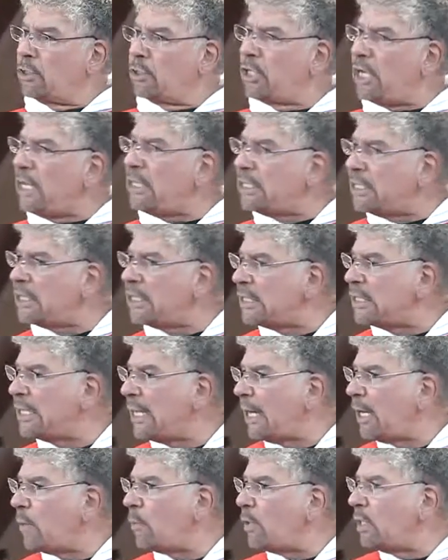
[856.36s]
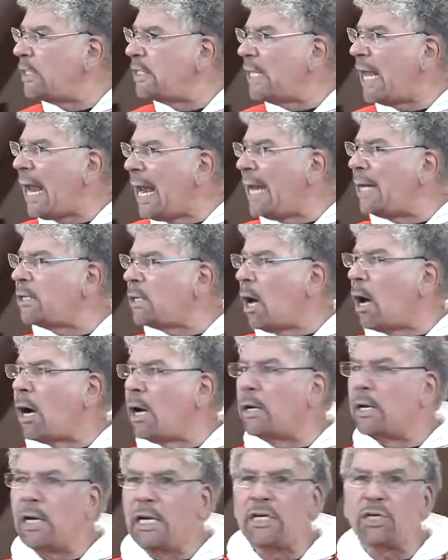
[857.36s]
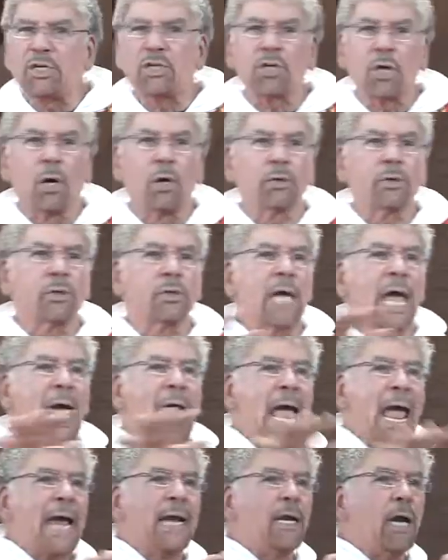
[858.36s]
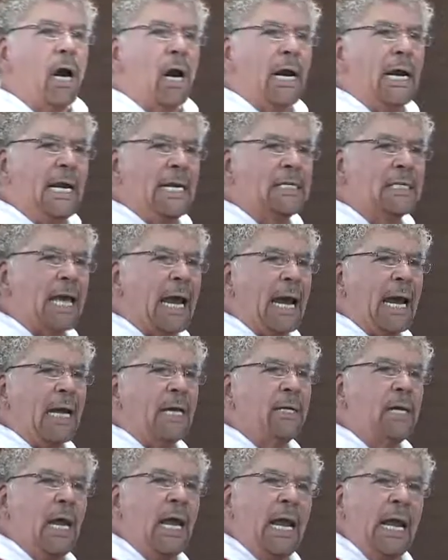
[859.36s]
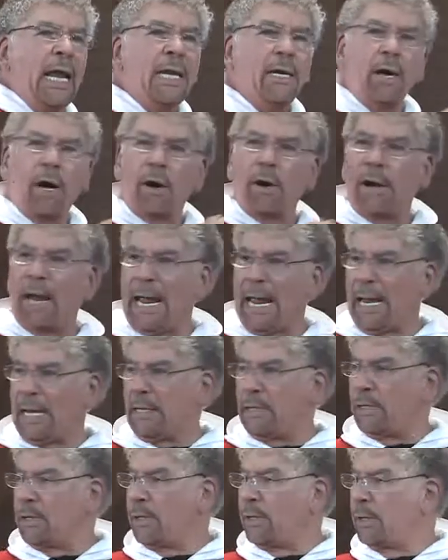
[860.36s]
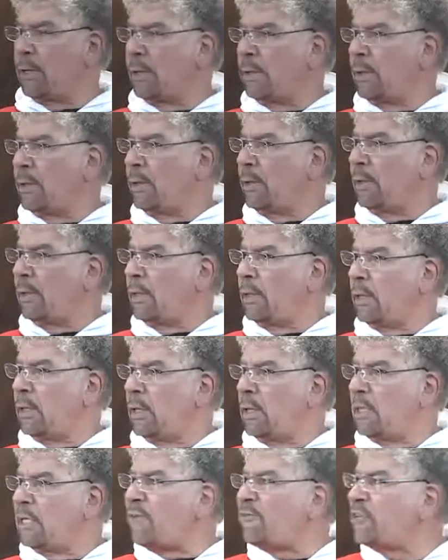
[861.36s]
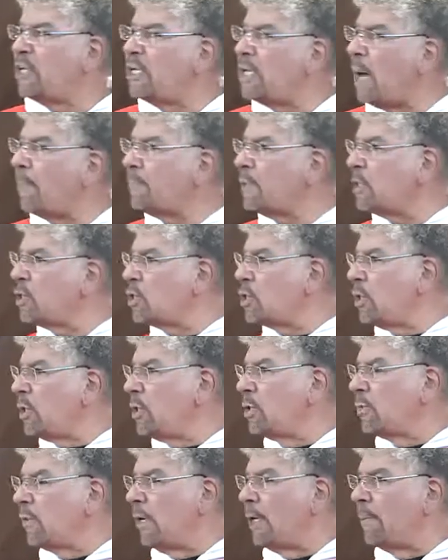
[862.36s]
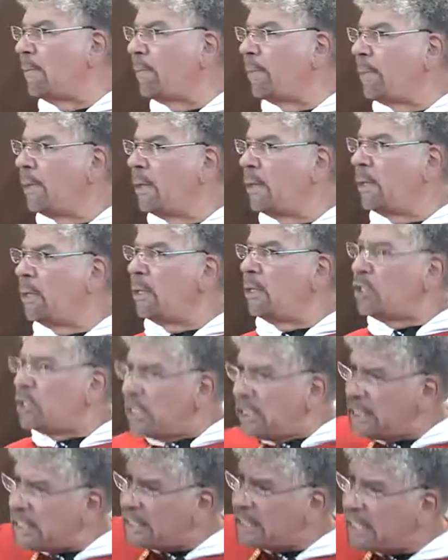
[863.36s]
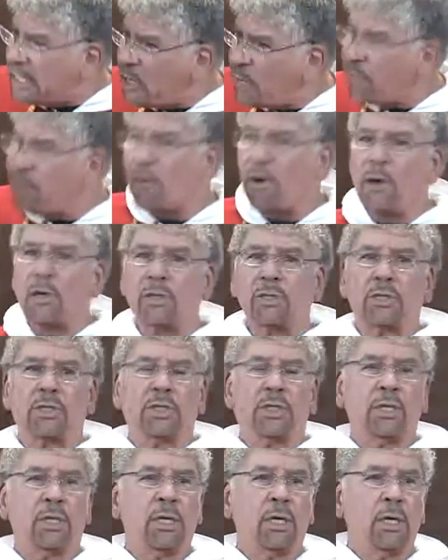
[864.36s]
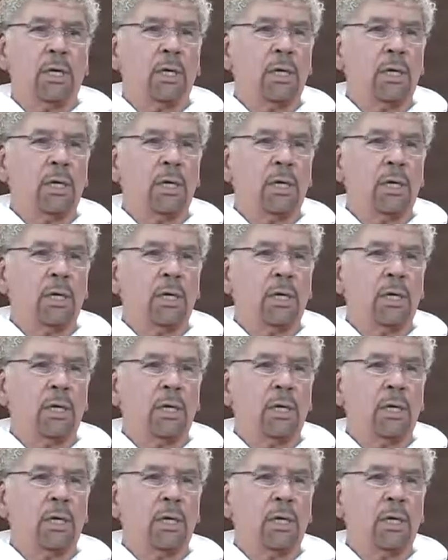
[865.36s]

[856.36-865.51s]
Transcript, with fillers: Jesus is there with his hand on his shoulder and his hand in her hand, lifting up the children. Jesus did it first.